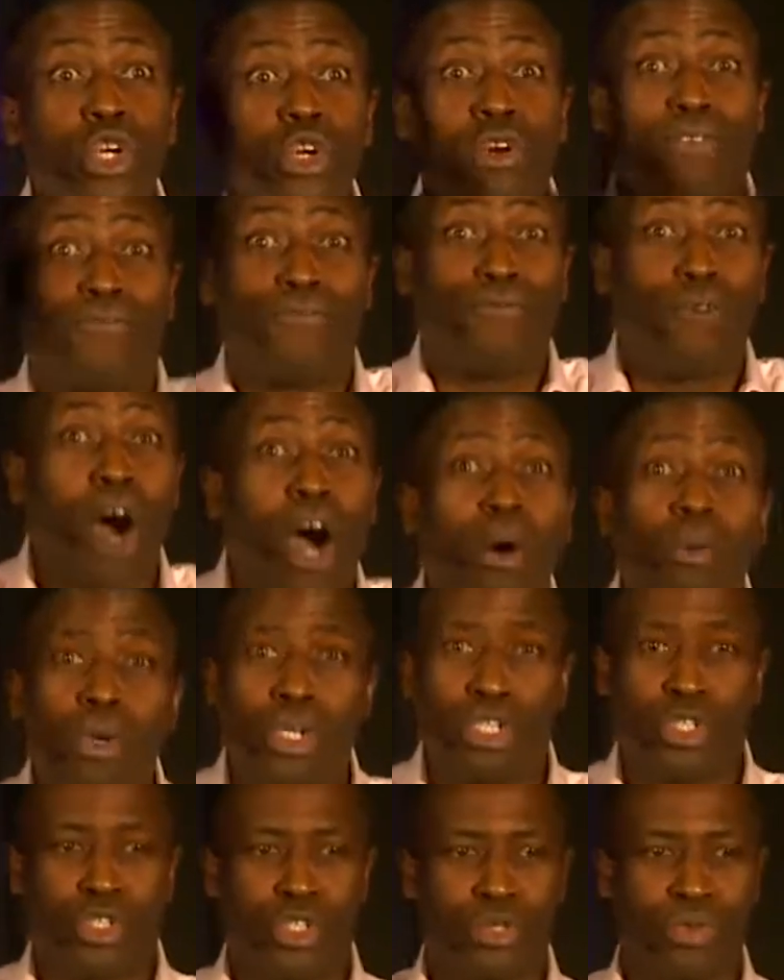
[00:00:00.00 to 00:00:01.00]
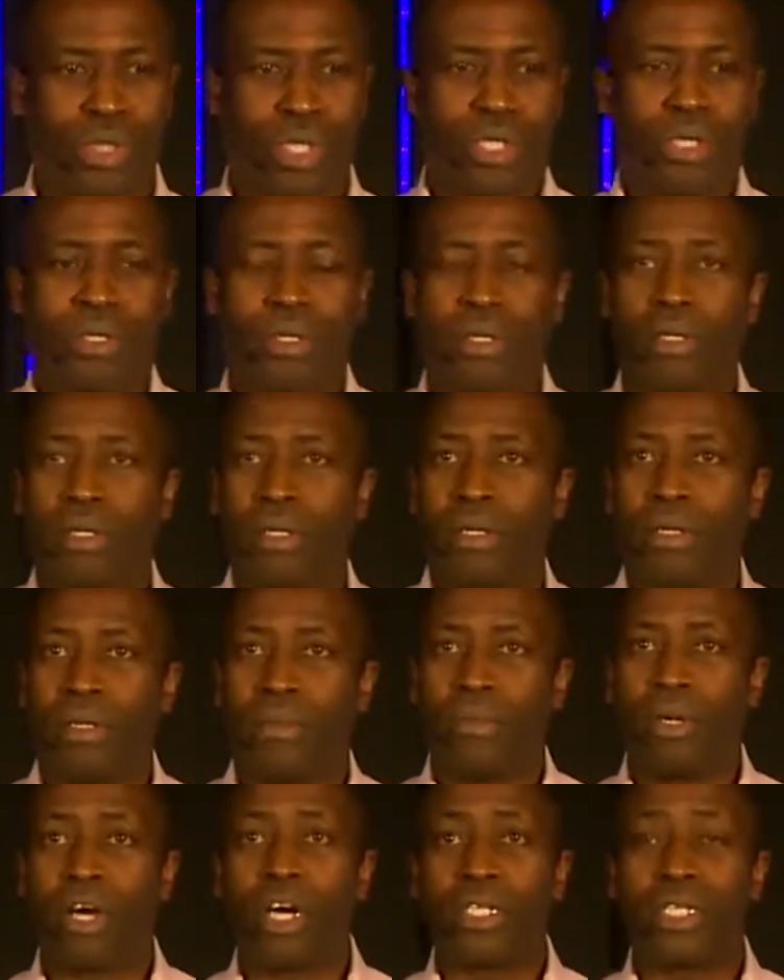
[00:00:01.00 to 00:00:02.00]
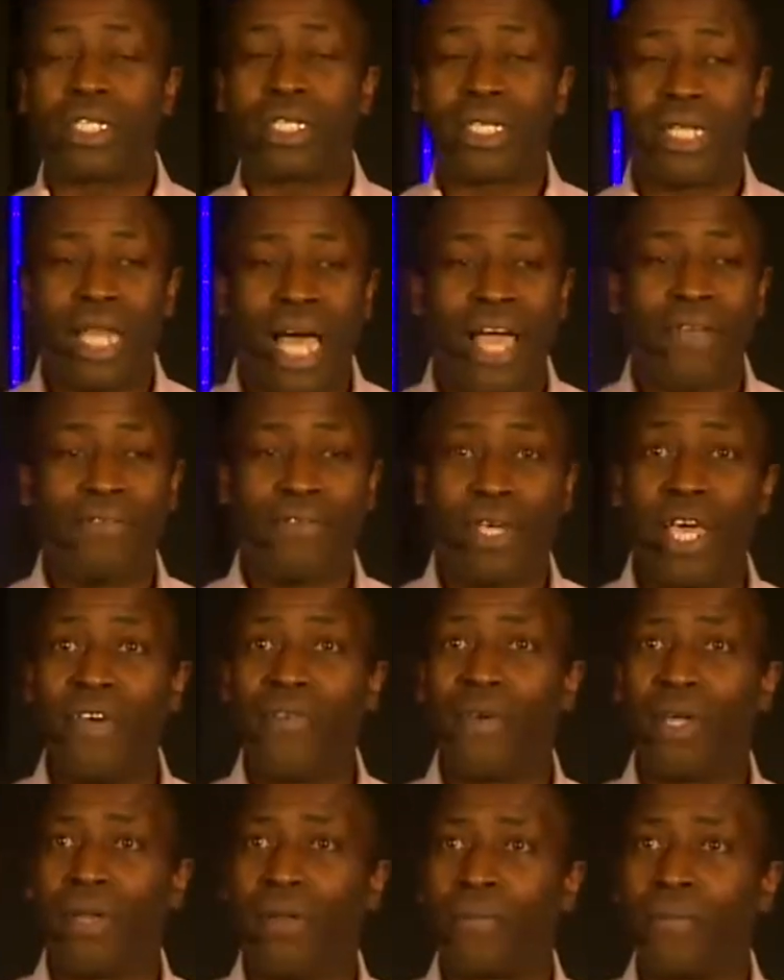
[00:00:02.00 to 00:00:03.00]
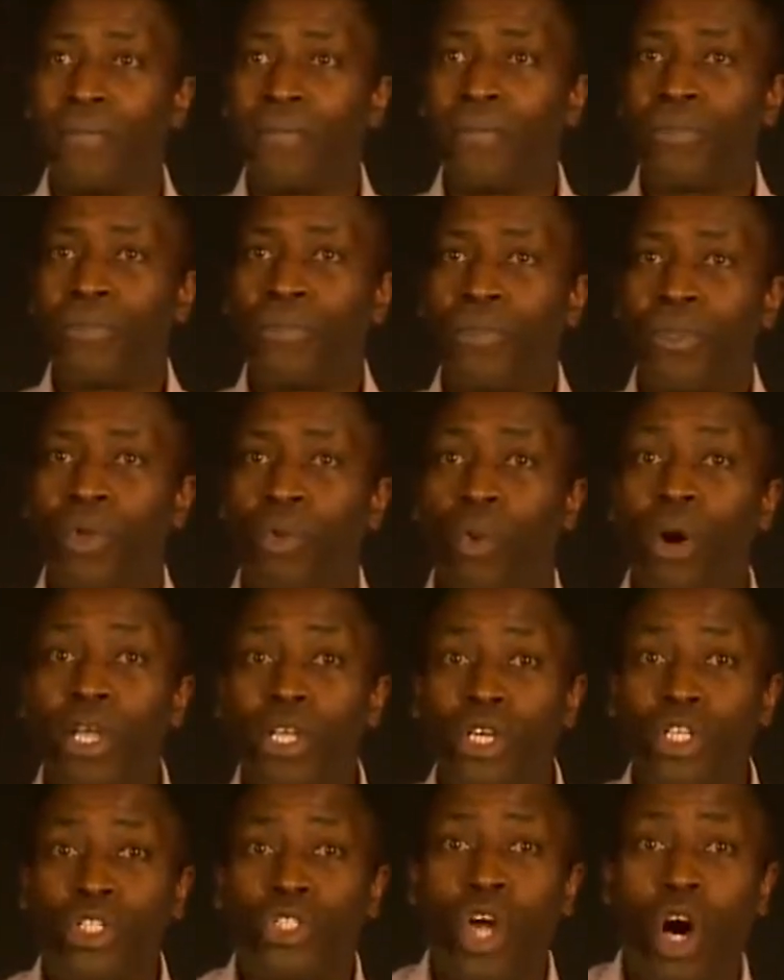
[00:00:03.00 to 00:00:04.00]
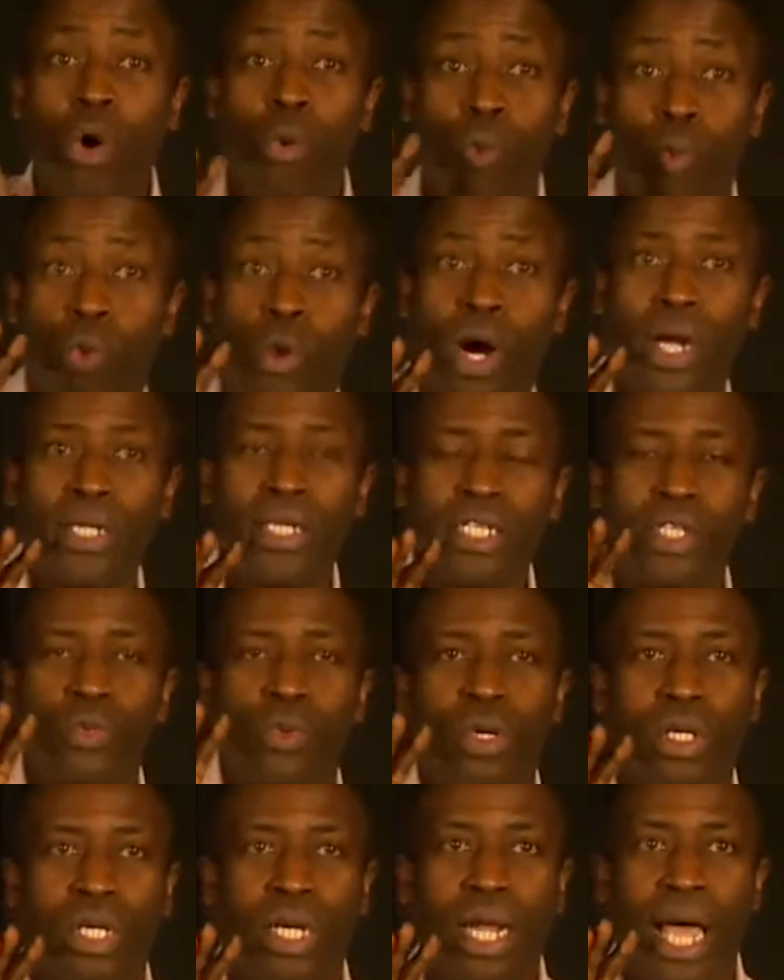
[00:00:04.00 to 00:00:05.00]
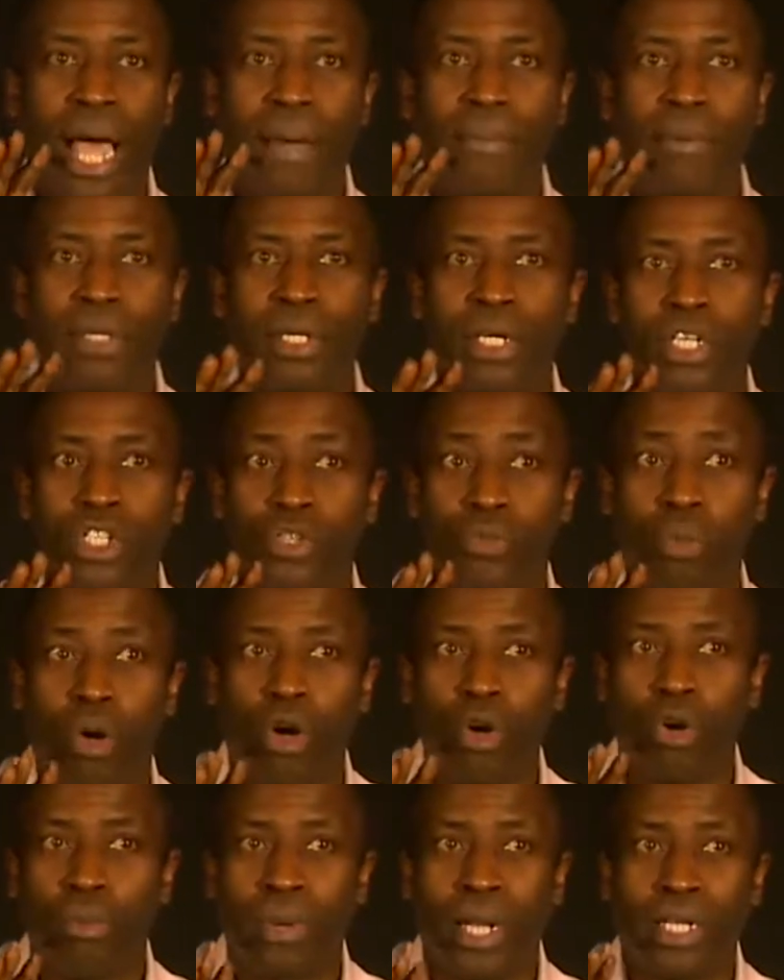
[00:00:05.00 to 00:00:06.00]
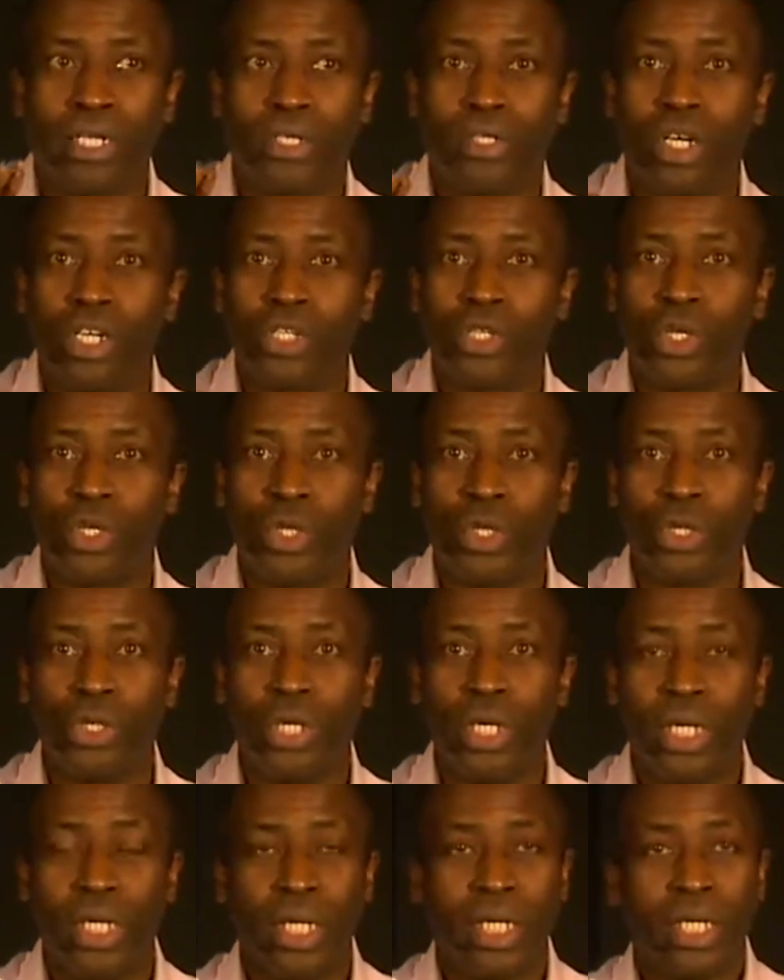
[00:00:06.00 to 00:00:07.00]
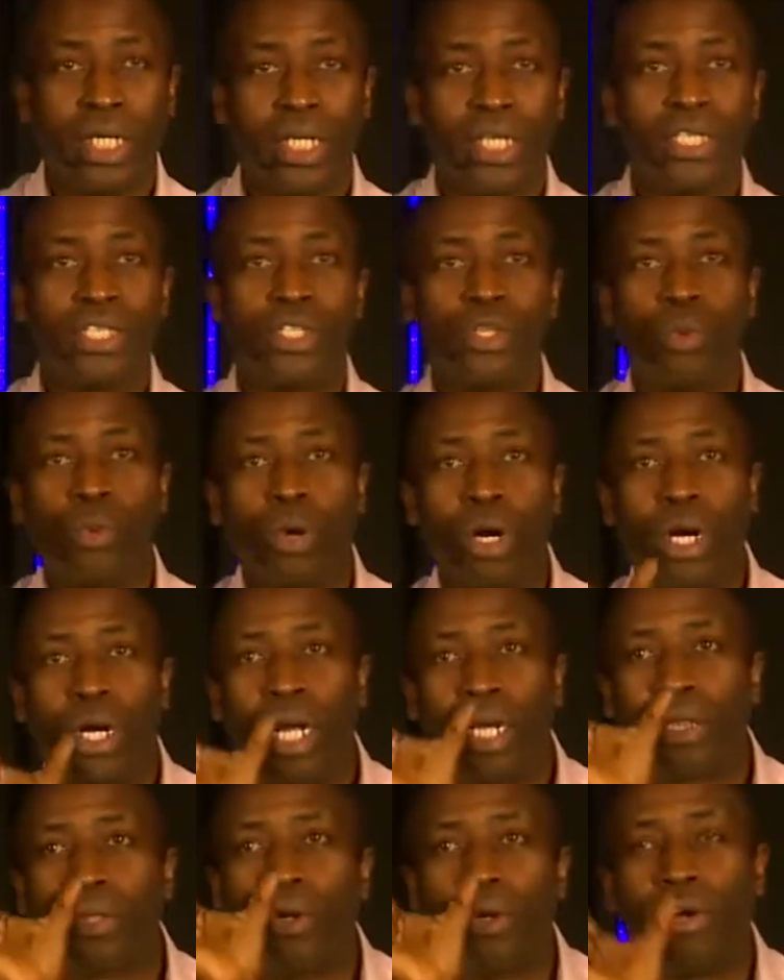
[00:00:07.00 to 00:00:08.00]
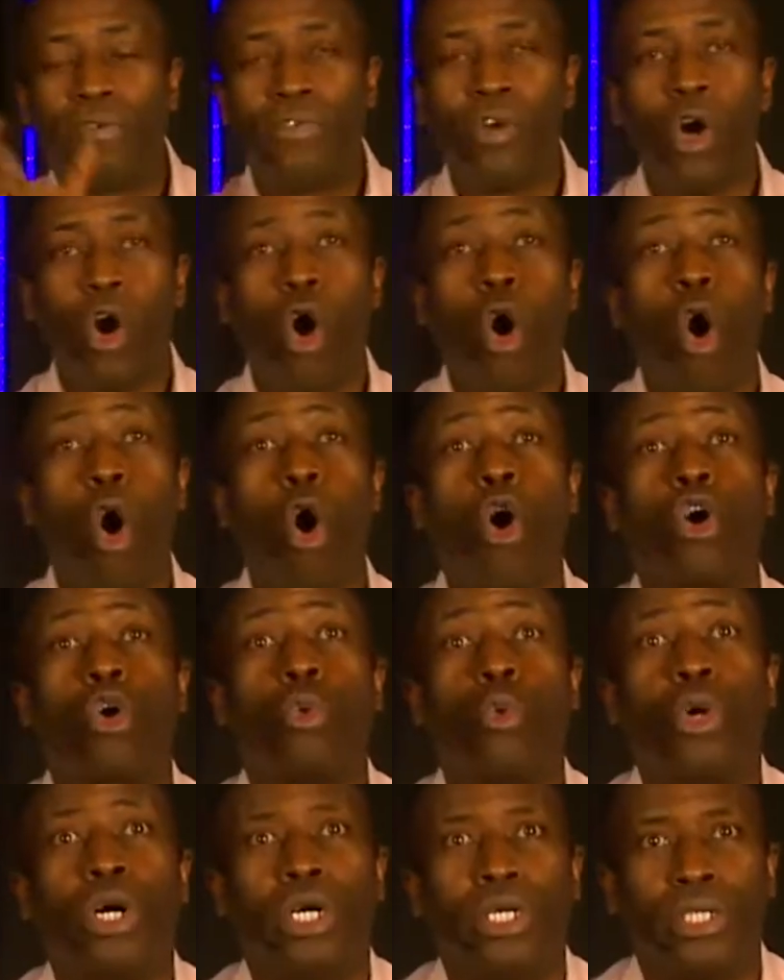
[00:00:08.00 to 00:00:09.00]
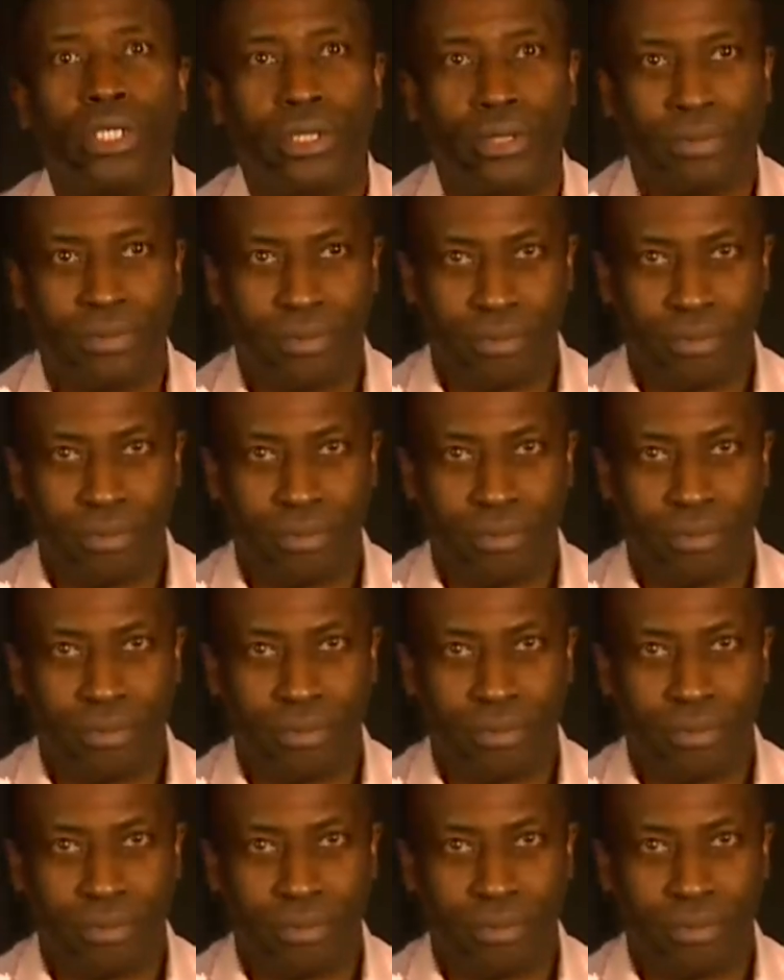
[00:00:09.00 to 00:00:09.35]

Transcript: look forward to it because it's life-giving. What you don't want, this is what can happen in a small group that is not so good. This is the word I thought of, awkward.